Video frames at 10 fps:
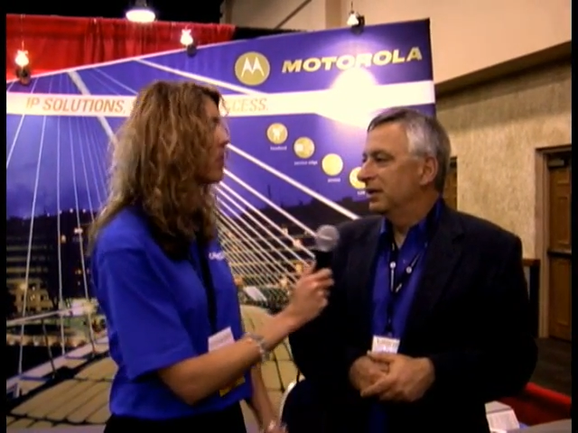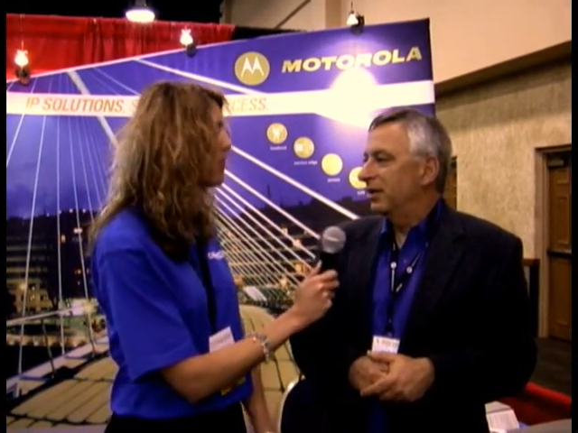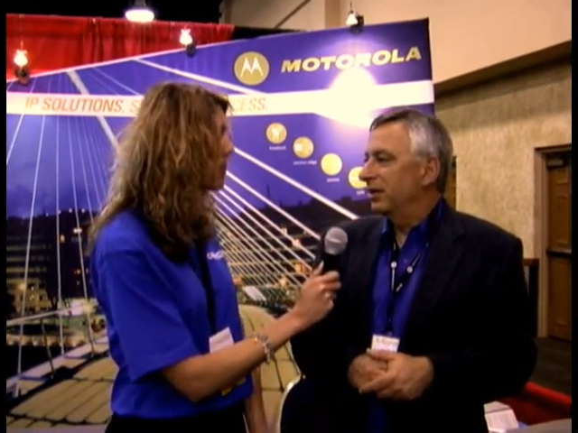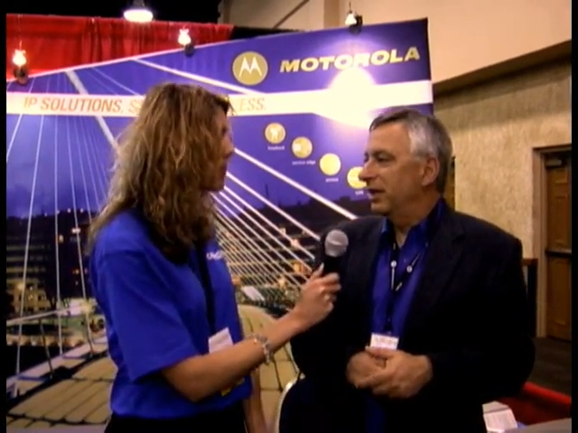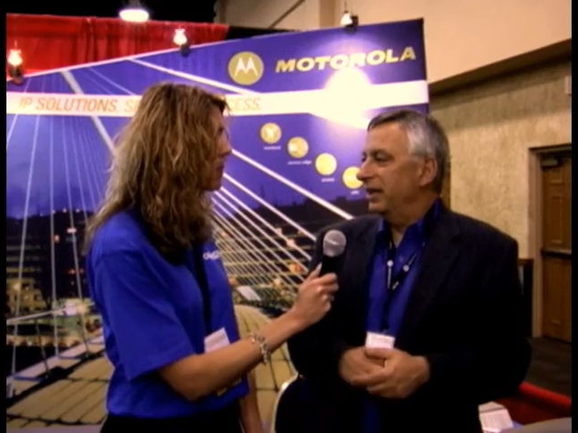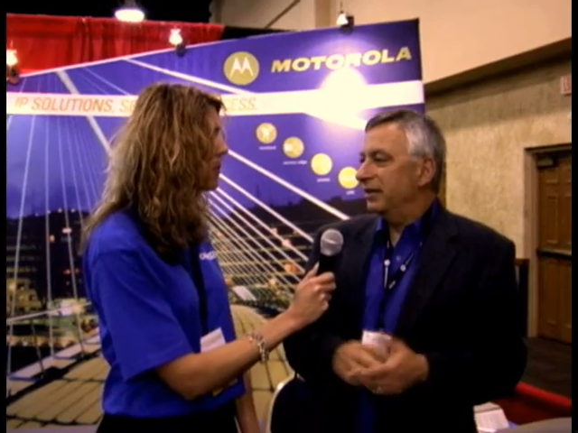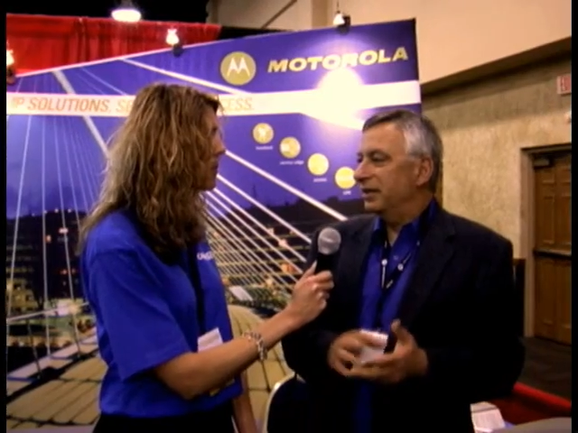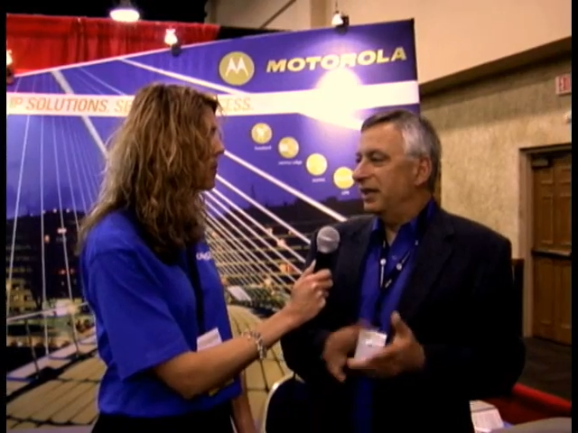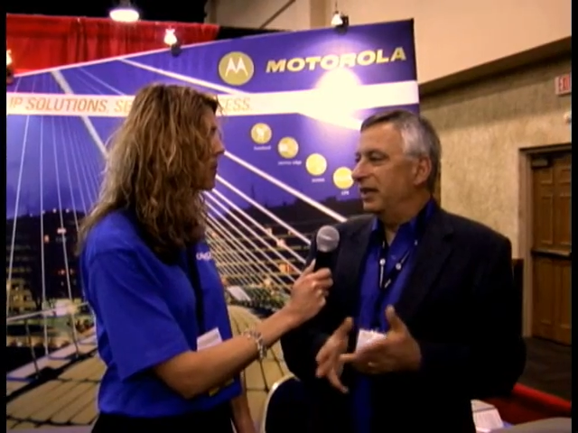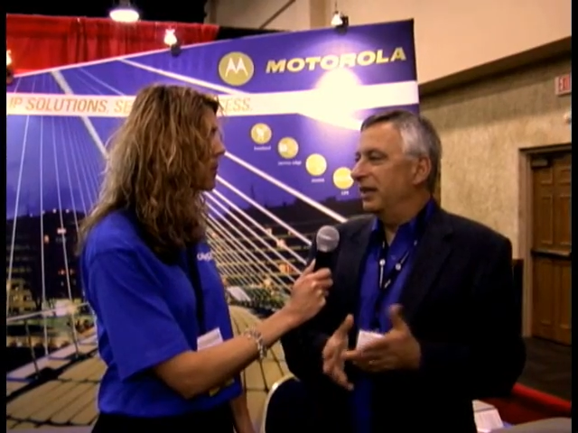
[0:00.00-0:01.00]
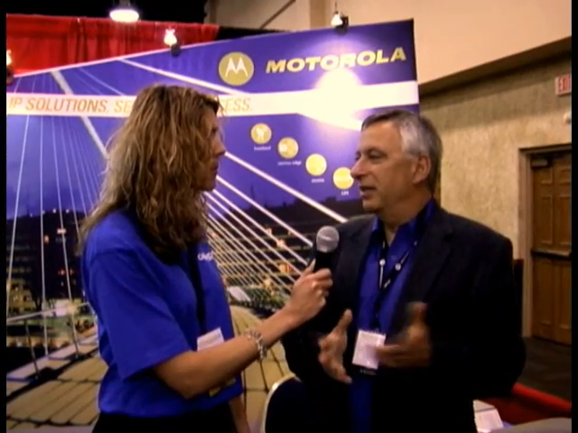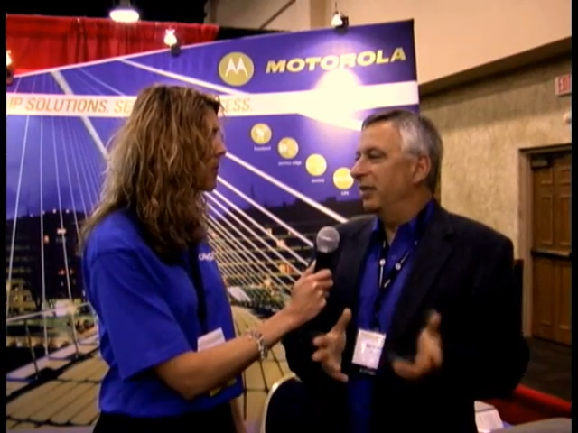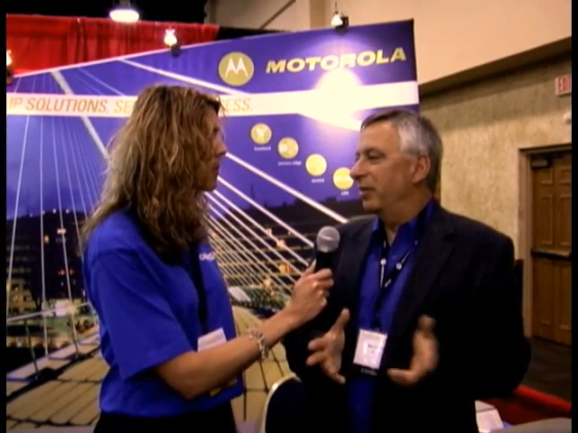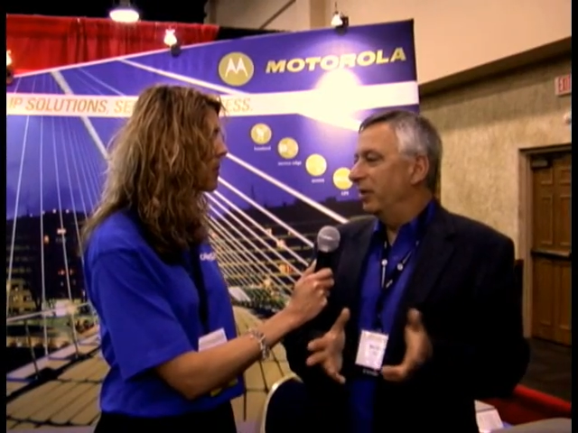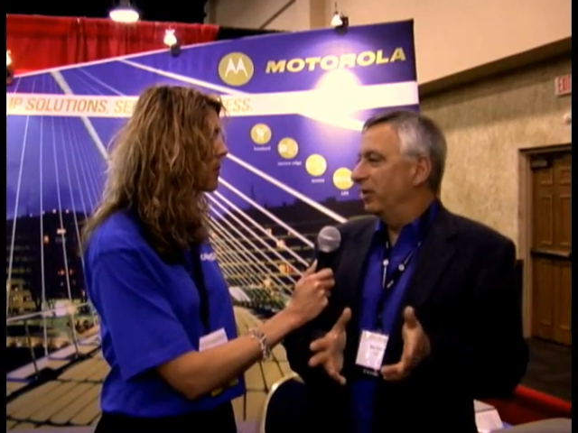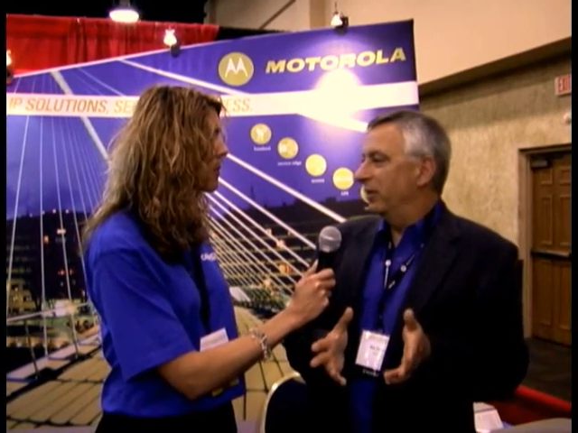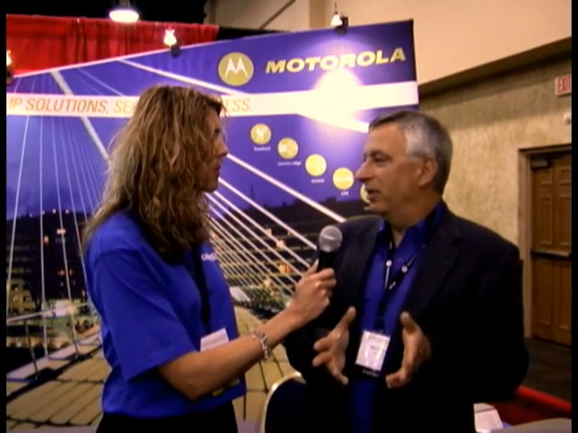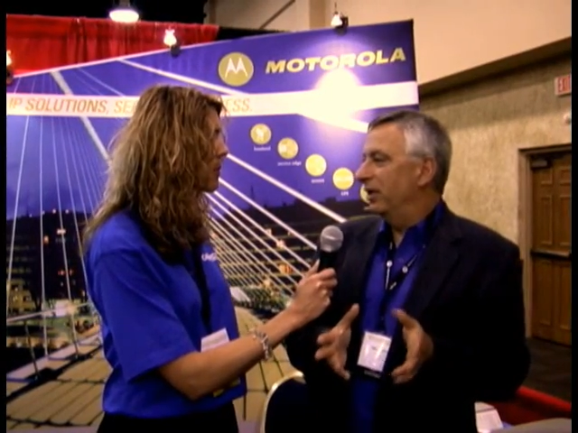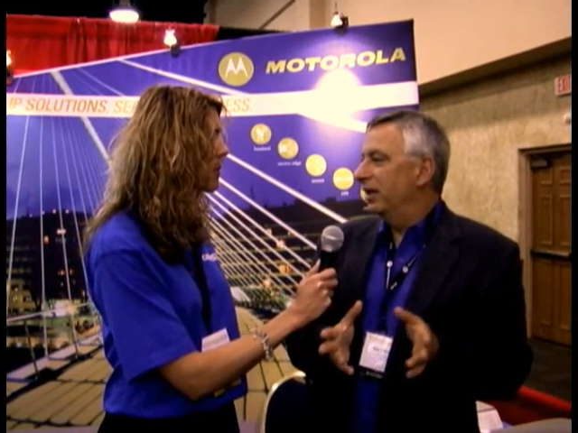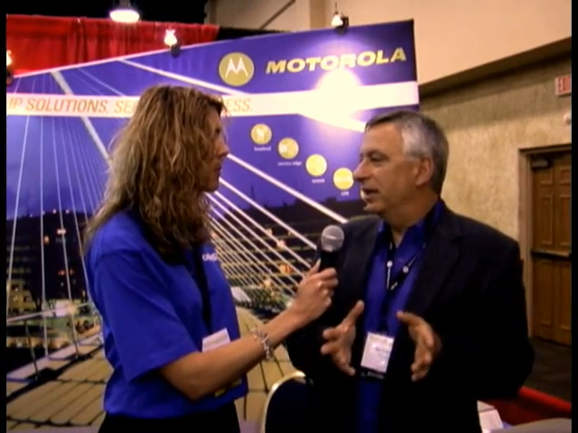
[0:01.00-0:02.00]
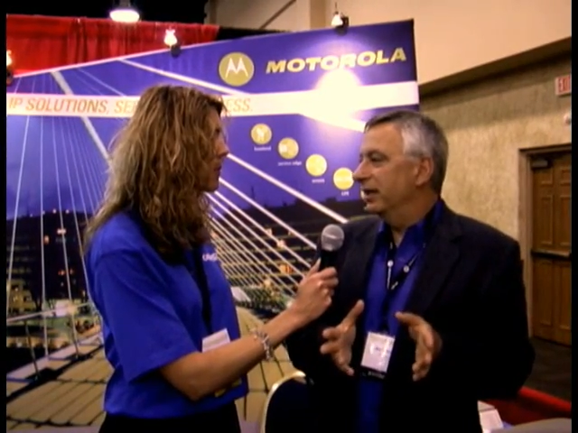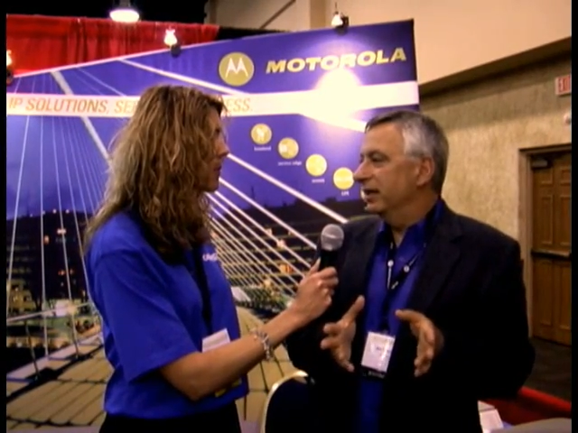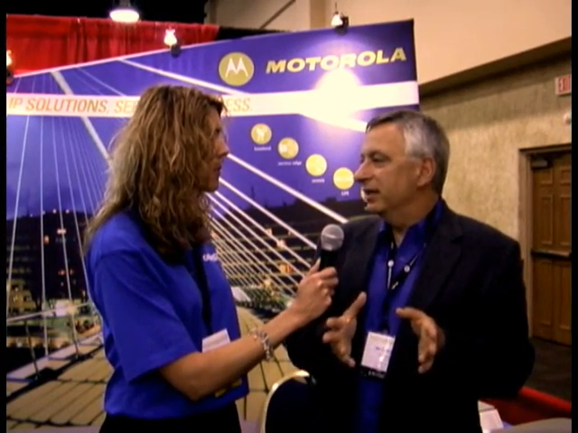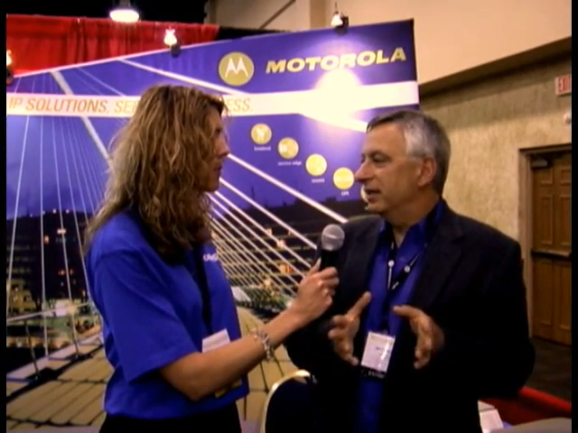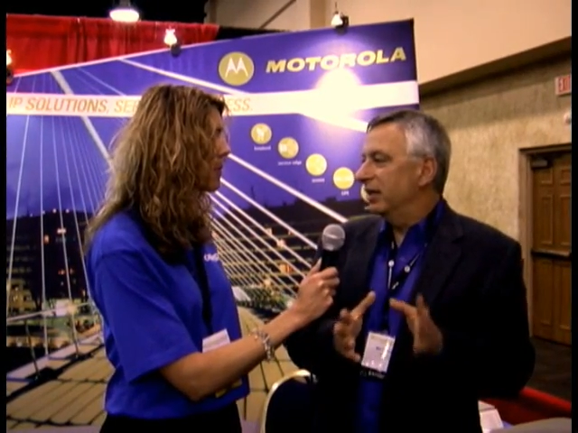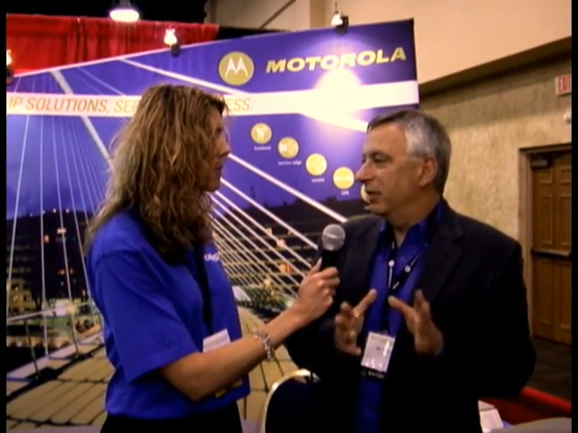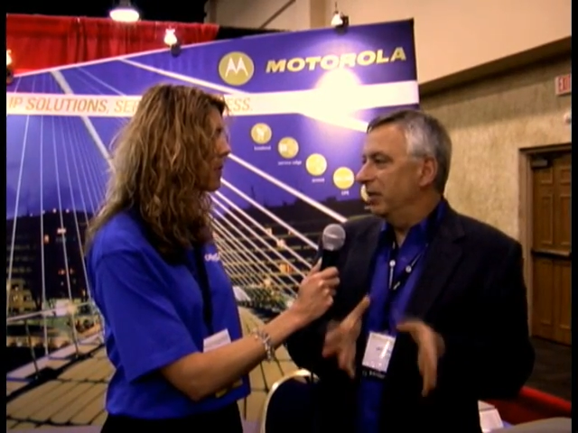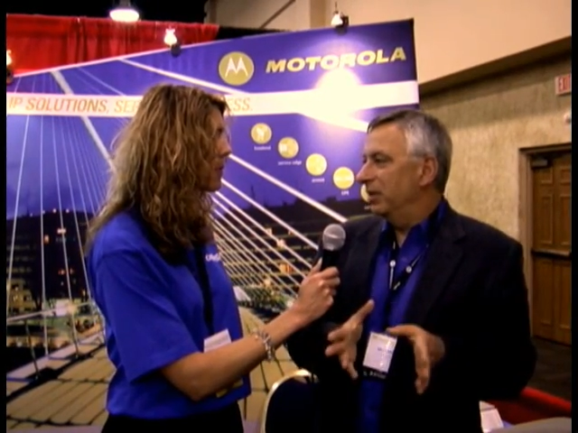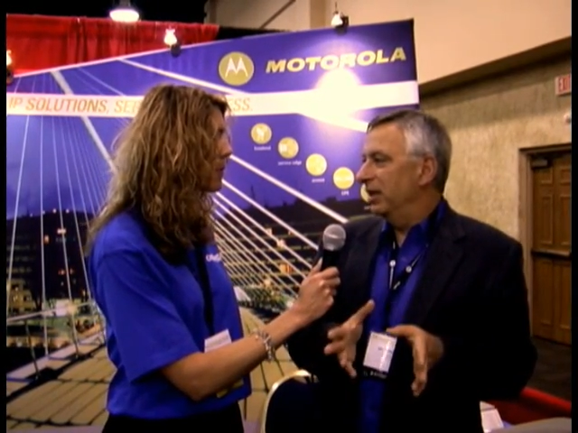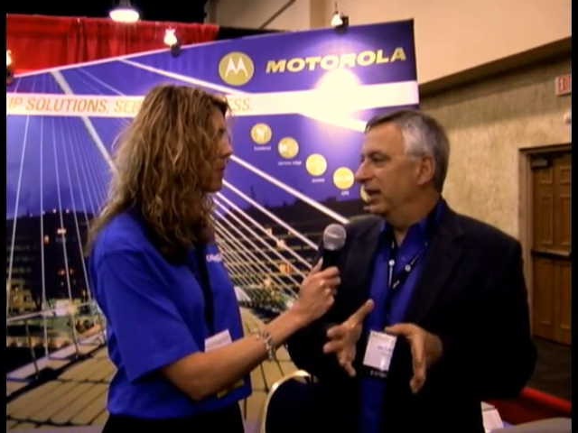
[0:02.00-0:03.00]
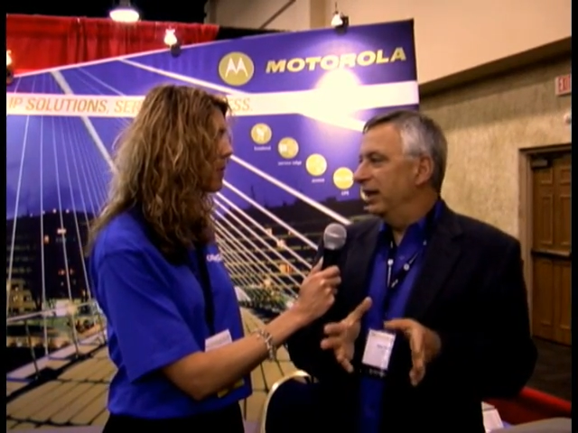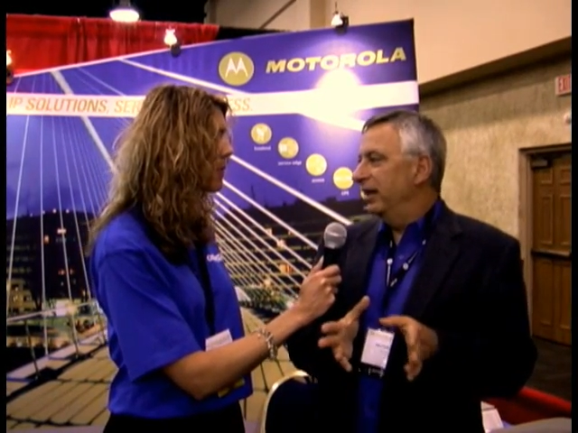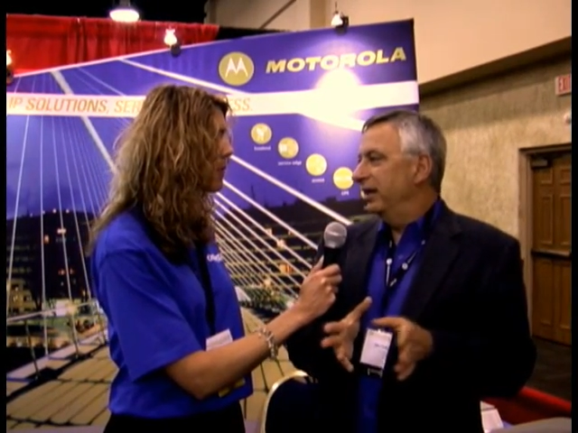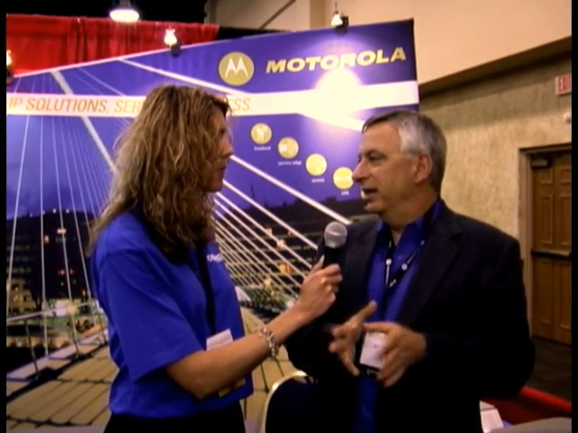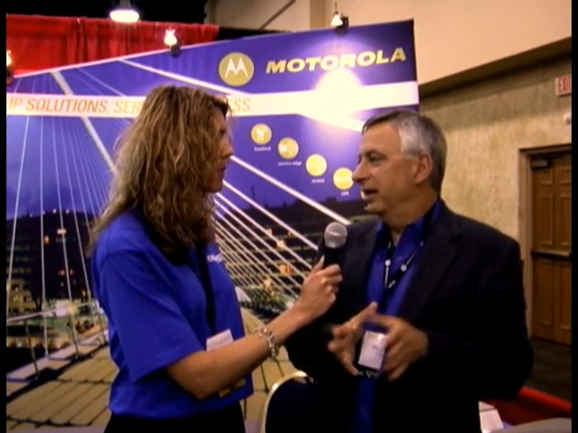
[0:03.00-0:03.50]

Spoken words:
So the interesting thing about Motorola is that we play